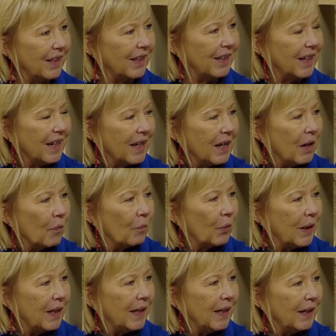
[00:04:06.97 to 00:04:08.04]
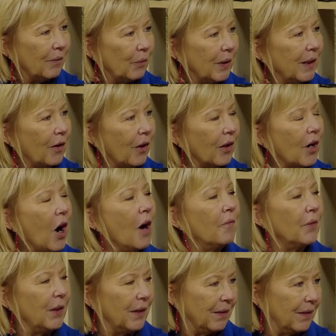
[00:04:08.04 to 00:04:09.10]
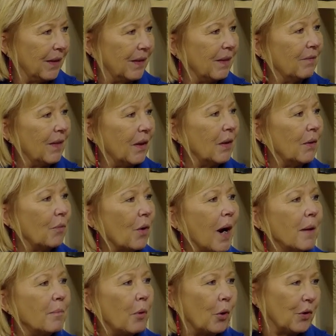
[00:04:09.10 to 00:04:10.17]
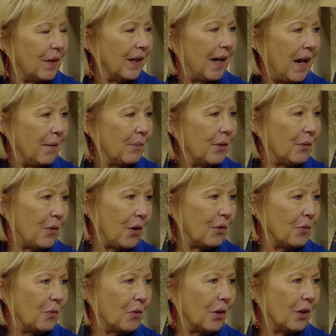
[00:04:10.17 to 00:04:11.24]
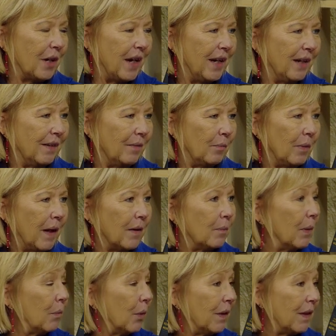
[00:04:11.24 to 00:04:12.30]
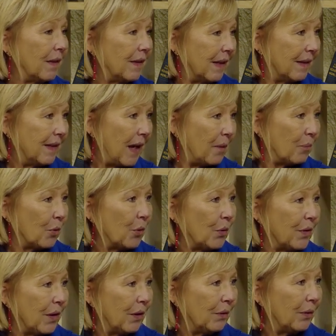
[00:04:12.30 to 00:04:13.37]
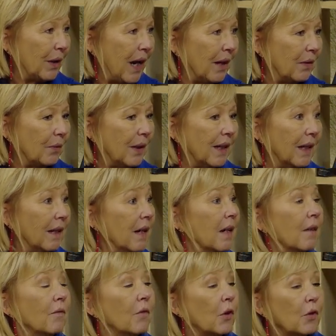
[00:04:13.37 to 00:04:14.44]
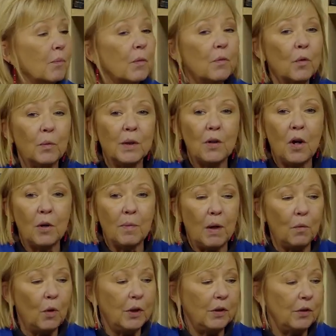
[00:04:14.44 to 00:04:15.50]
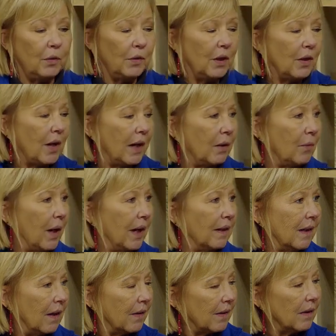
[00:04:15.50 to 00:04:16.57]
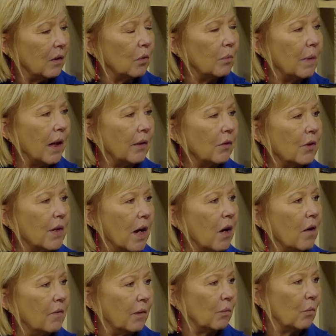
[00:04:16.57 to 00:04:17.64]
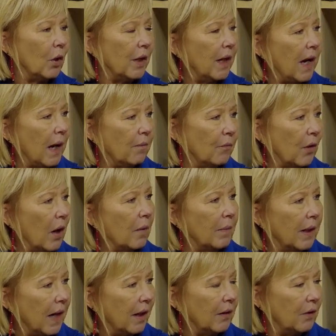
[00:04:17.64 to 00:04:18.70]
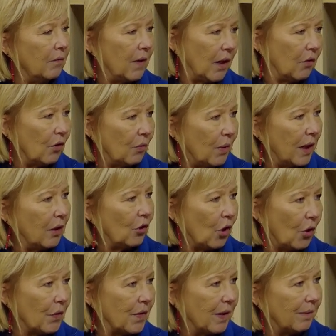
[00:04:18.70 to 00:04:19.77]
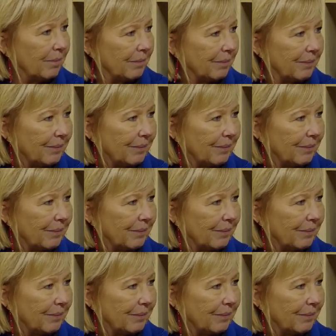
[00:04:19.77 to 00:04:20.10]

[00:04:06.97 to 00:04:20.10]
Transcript: And we are confident that the very right person came through our door and has been with us since April. So Katharina, first, before we talk about what you do at the United Way, tell us a little about yourself and where you came from and how you found your way to Charleston.